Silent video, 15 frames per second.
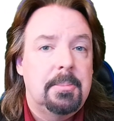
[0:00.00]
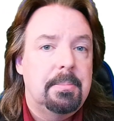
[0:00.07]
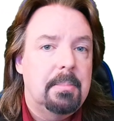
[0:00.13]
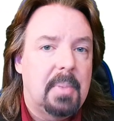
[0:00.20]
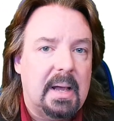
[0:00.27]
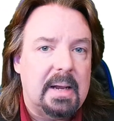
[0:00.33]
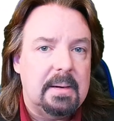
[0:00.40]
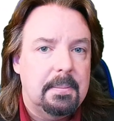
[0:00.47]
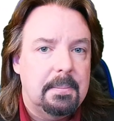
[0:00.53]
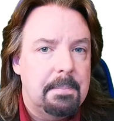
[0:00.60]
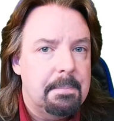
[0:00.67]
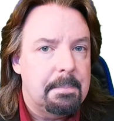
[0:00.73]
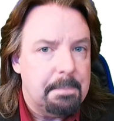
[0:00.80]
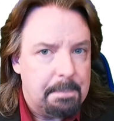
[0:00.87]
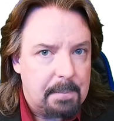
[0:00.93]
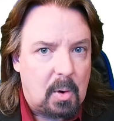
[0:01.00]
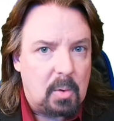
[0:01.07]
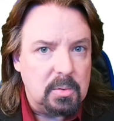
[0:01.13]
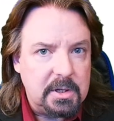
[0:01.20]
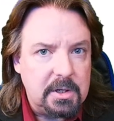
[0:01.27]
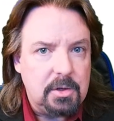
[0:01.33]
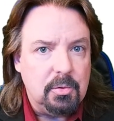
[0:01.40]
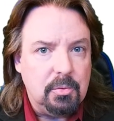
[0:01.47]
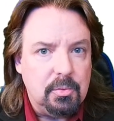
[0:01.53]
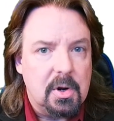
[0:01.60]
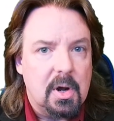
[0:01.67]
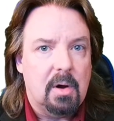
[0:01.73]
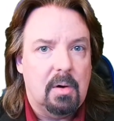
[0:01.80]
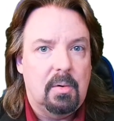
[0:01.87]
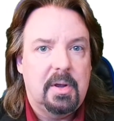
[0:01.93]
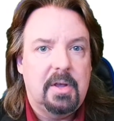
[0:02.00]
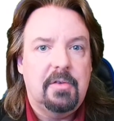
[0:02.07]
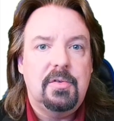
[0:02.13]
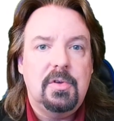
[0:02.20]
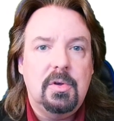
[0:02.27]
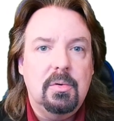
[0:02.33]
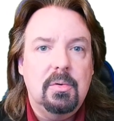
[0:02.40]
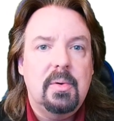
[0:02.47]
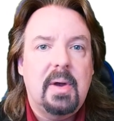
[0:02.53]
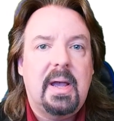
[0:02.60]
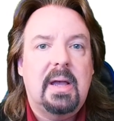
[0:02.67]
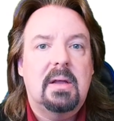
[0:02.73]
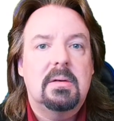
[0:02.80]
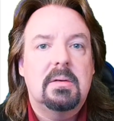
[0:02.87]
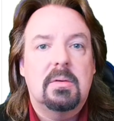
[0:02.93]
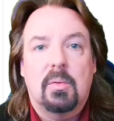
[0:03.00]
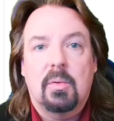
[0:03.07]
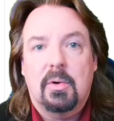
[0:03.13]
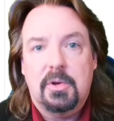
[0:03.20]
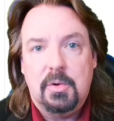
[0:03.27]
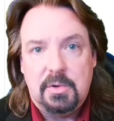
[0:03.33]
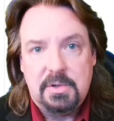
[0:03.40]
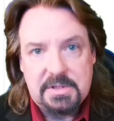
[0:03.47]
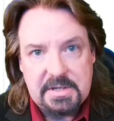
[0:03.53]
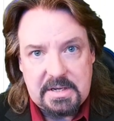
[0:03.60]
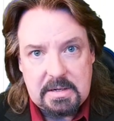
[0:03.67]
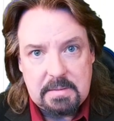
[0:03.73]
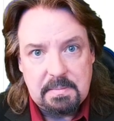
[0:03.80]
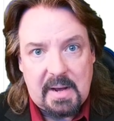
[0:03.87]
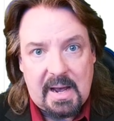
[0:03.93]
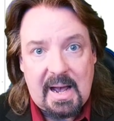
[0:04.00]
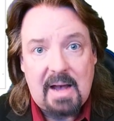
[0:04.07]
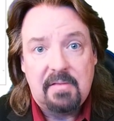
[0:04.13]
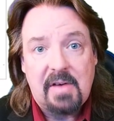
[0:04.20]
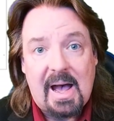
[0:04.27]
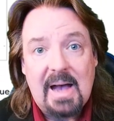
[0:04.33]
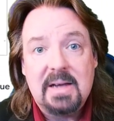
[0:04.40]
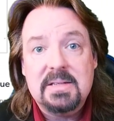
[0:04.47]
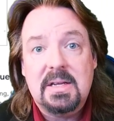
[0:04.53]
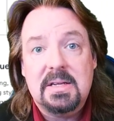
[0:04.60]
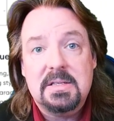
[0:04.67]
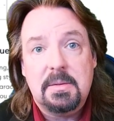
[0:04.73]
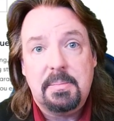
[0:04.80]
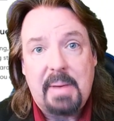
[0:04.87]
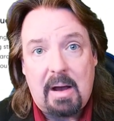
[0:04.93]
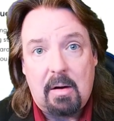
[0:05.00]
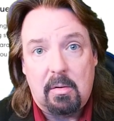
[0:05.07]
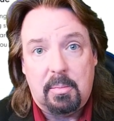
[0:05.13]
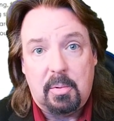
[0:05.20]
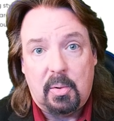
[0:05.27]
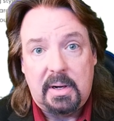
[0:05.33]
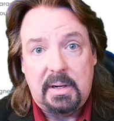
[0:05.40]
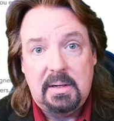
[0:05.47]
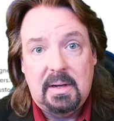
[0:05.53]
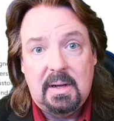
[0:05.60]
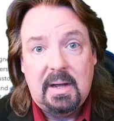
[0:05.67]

But only you know if you and/or your team have access to PowerPoint,